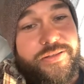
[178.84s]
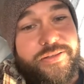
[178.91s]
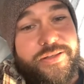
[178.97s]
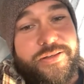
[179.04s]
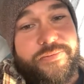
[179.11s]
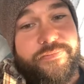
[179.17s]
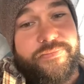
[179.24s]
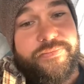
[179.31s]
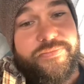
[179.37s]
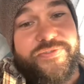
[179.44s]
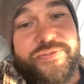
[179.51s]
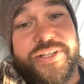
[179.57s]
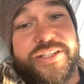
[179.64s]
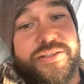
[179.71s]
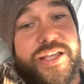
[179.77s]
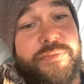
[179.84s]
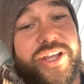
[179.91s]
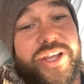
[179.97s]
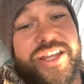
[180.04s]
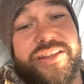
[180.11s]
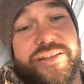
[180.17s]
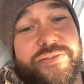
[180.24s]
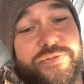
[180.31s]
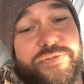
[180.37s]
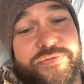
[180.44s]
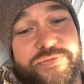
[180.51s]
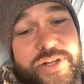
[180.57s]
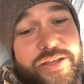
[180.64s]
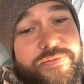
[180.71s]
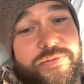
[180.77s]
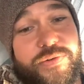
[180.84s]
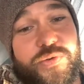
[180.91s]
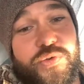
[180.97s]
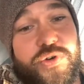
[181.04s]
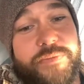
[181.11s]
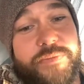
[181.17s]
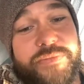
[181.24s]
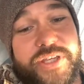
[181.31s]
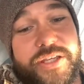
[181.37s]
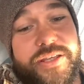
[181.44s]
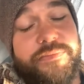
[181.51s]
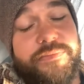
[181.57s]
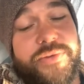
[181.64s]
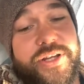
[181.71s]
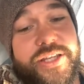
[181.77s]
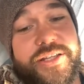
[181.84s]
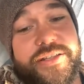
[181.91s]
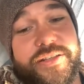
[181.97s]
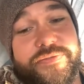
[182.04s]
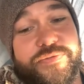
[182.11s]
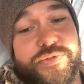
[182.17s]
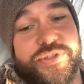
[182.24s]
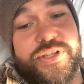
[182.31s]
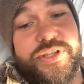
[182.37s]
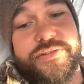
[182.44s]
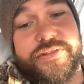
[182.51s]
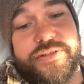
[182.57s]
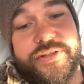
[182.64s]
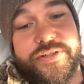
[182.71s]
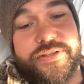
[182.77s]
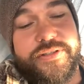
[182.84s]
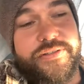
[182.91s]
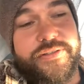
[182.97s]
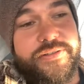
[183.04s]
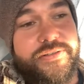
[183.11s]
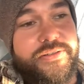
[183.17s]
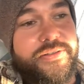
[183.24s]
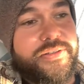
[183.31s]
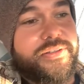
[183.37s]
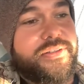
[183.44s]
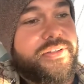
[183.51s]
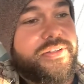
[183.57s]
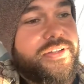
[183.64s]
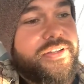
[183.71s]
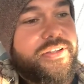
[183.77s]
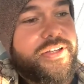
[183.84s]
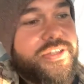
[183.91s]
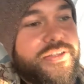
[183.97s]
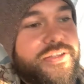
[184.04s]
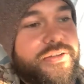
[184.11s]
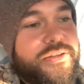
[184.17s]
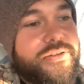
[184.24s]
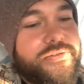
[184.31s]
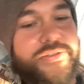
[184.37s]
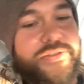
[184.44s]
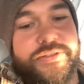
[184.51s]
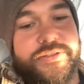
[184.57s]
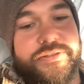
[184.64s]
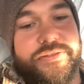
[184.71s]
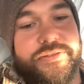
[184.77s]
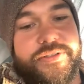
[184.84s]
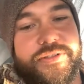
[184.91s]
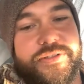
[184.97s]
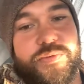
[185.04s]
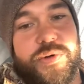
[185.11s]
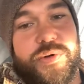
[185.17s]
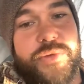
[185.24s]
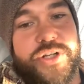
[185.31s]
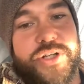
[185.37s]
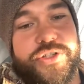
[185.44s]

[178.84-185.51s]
Am I eating for flavor or am I eating for sustenance? And so this is what my